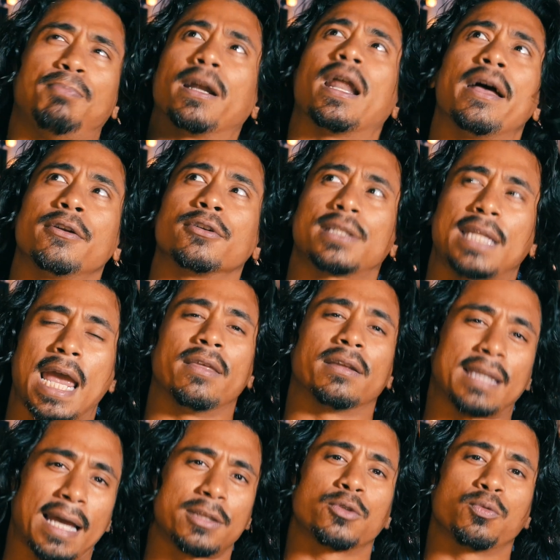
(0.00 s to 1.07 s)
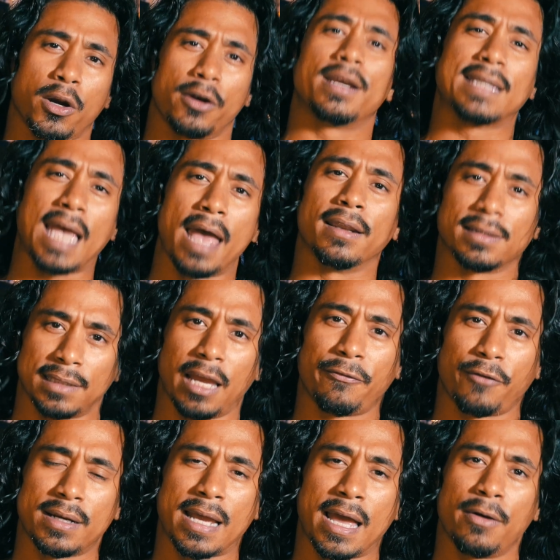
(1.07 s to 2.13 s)
but I understand that that's where he's at in his
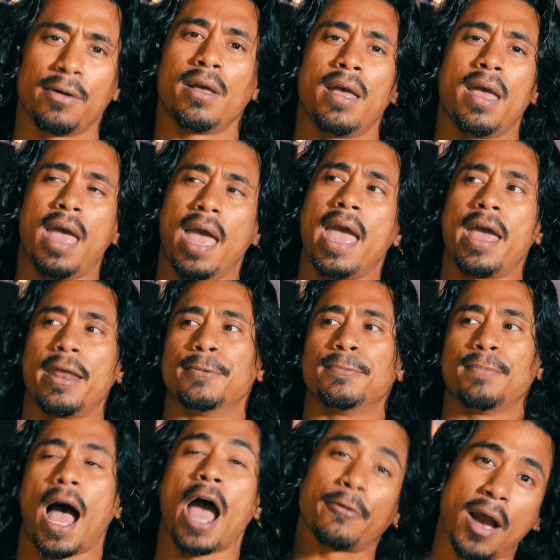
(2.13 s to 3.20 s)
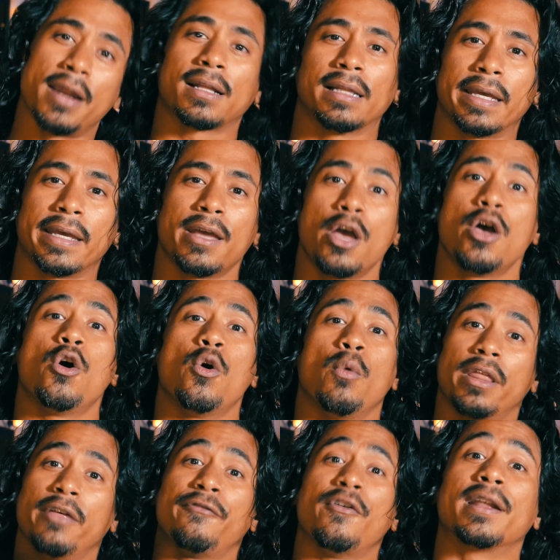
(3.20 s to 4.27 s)
life right now, and ironically,
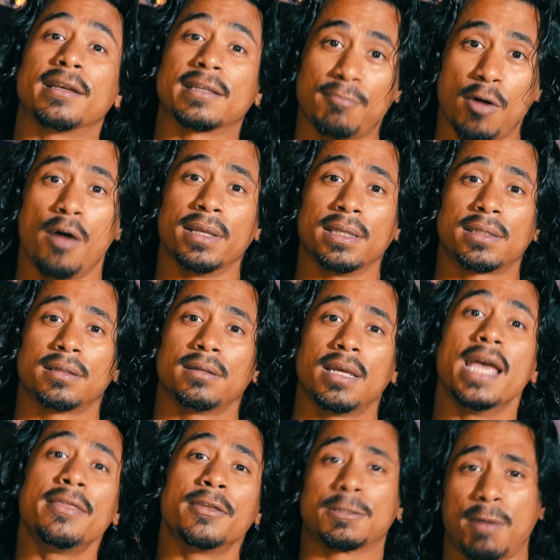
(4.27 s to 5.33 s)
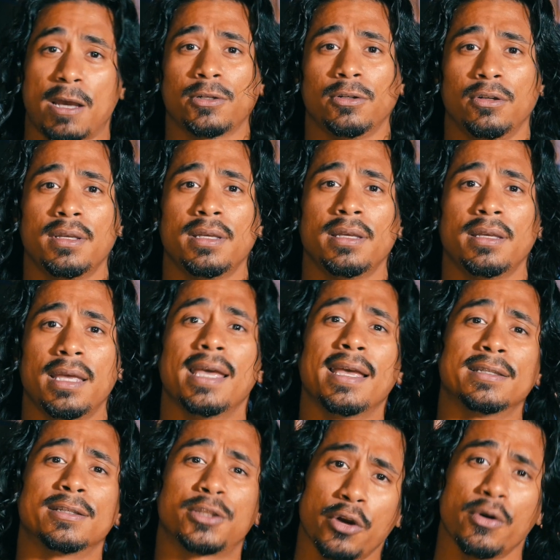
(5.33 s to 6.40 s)
one of the funniest moments in the special
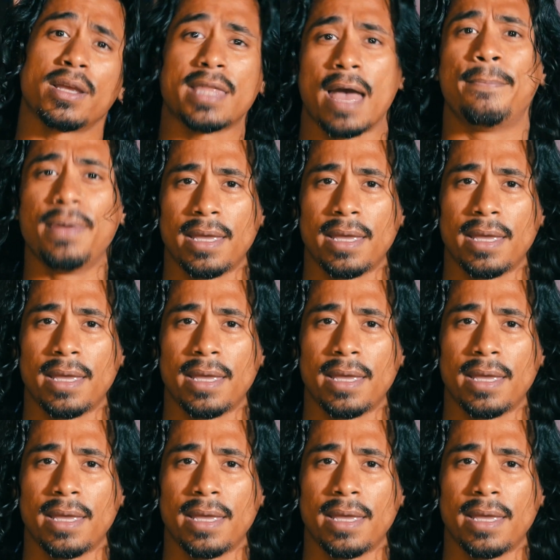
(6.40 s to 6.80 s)
is during that